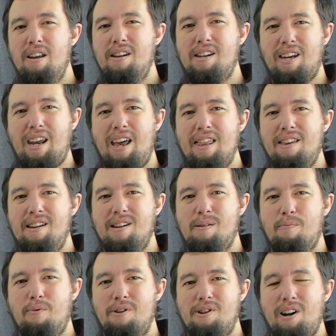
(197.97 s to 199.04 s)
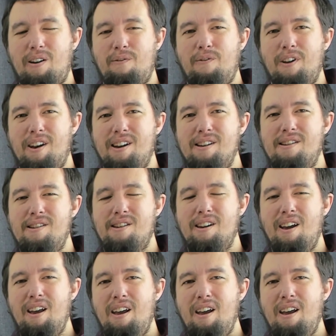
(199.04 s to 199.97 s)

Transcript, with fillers: to get this project finished.